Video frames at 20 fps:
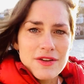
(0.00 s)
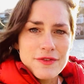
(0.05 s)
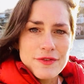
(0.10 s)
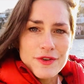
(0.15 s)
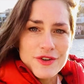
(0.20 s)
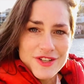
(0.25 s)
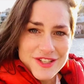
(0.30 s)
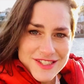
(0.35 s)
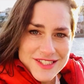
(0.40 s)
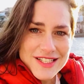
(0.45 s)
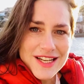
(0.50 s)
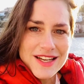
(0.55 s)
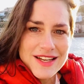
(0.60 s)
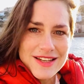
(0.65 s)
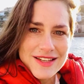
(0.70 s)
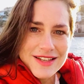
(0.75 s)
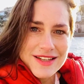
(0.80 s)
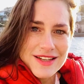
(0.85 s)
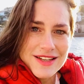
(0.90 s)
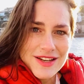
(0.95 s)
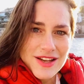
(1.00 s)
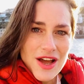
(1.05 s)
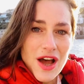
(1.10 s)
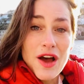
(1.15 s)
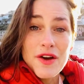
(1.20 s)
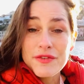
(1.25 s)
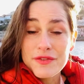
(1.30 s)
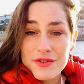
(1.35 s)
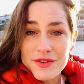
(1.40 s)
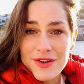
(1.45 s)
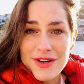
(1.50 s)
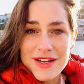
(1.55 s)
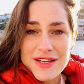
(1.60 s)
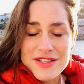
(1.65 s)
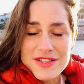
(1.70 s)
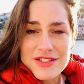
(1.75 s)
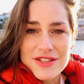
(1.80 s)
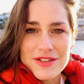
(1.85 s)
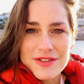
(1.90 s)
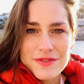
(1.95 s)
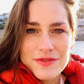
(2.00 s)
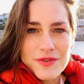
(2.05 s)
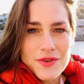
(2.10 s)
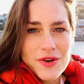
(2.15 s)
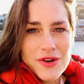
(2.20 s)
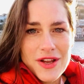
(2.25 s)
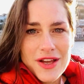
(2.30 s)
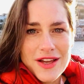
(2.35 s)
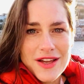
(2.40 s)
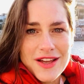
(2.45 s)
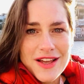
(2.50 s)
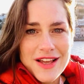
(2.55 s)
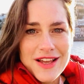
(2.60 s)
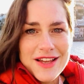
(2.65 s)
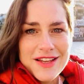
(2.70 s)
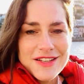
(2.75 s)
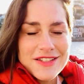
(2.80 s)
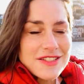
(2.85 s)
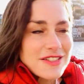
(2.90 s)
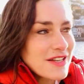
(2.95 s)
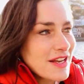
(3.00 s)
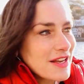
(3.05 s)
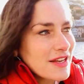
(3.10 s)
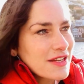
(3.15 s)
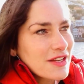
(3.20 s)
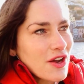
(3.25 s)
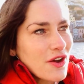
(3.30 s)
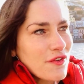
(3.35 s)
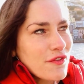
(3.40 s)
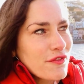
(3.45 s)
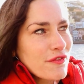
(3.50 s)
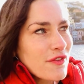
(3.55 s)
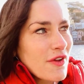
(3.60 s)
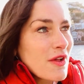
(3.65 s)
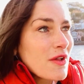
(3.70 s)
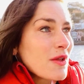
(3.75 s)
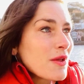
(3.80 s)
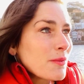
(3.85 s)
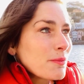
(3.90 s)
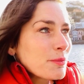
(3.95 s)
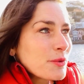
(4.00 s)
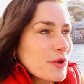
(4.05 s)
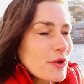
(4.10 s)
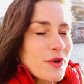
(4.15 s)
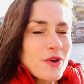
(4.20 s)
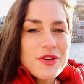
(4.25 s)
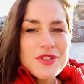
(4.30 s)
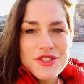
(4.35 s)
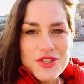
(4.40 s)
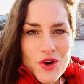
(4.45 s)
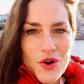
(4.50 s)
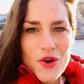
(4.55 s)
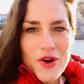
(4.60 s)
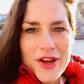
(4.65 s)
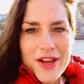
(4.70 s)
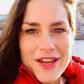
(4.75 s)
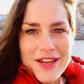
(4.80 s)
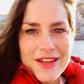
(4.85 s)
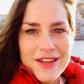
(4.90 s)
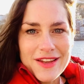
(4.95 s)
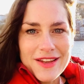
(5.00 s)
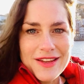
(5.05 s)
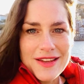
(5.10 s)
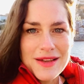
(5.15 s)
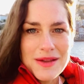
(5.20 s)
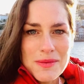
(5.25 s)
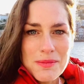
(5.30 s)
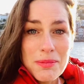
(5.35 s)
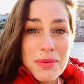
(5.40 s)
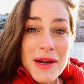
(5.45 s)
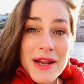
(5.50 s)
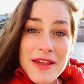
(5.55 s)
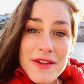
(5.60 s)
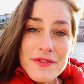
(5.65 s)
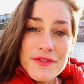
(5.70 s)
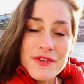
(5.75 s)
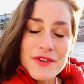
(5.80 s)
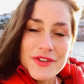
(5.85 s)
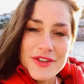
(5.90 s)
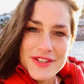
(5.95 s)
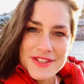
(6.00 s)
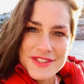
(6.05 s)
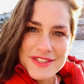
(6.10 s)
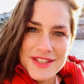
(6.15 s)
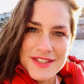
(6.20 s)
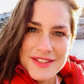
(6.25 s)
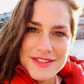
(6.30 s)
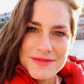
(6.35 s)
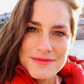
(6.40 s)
for the sake of creation, for the sake of pure joy, playfulness